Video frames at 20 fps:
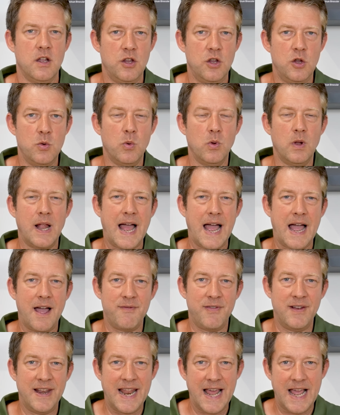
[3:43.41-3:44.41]
you will
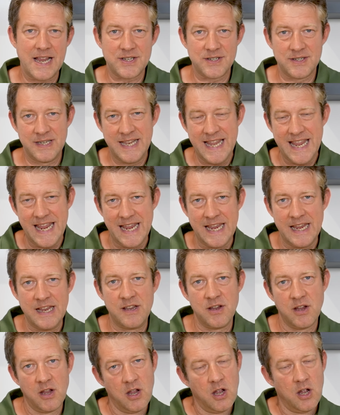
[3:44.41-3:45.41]
have less need